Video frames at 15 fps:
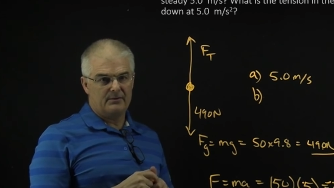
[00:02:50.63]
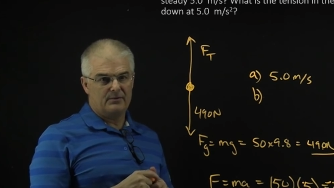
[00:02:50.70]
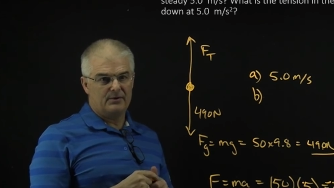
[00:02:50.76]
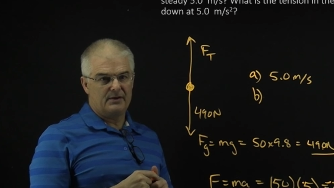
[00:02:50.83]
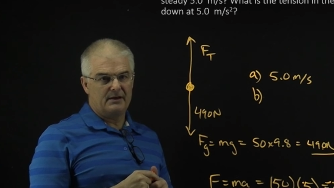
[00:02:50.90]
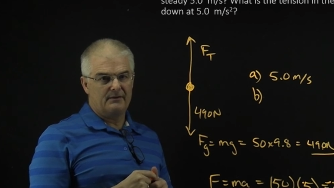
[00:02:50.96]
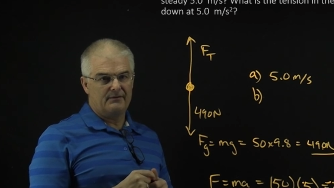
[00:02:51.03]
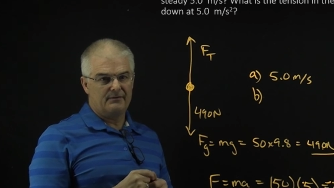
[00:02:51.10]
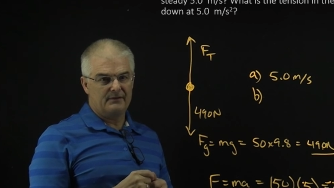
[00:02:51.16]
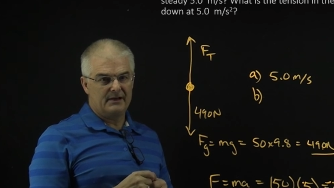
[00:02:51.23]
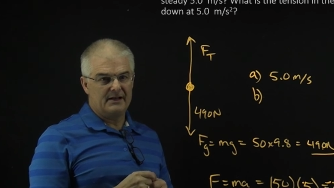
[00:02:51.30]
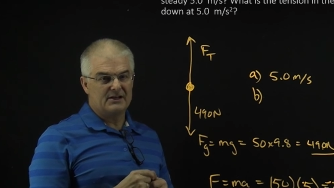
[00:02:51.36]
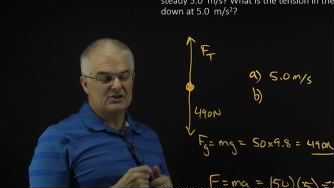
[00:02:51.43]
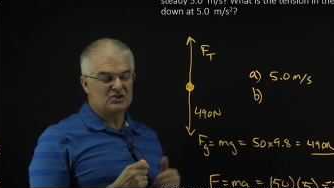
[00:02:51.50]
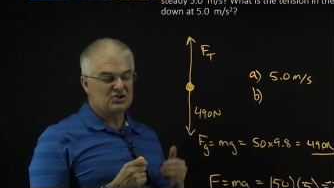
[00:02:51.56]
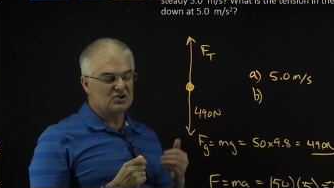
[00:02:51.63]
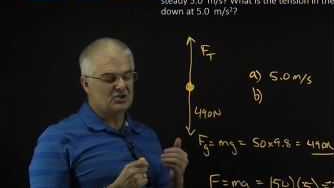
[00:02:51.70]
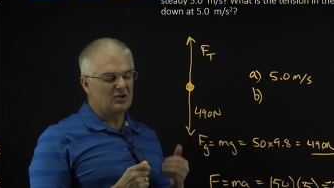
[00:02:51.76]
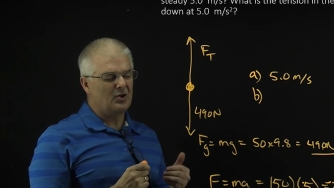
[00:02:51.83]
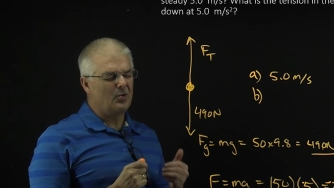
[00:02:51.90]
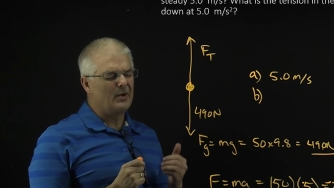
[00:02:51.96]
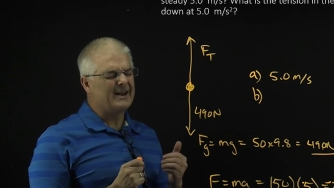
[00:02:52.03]
With a and it's
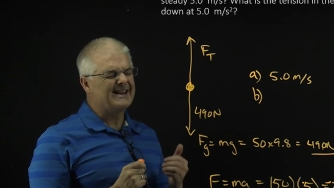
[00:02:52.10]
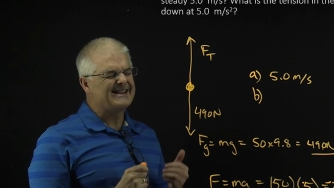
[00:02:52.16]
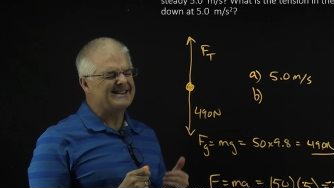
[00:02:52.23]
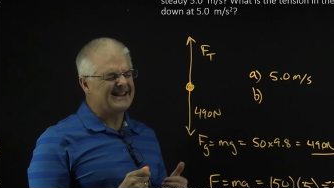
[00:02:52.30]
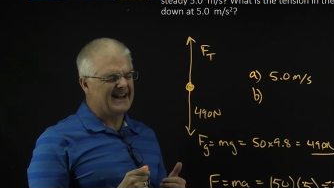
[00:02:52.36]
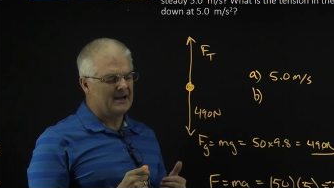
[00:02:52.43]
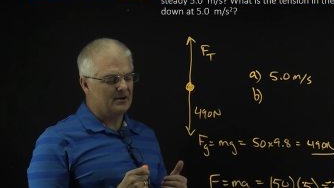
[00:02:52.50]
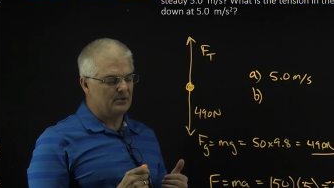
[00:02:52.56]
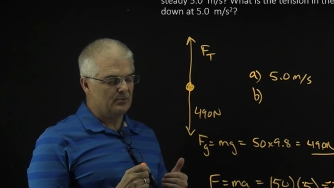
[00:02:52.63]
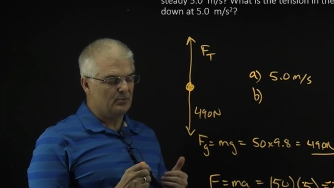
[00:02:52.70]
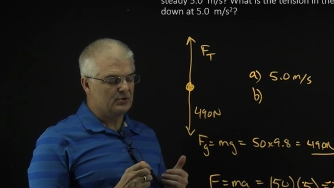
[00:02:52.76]
slowing down,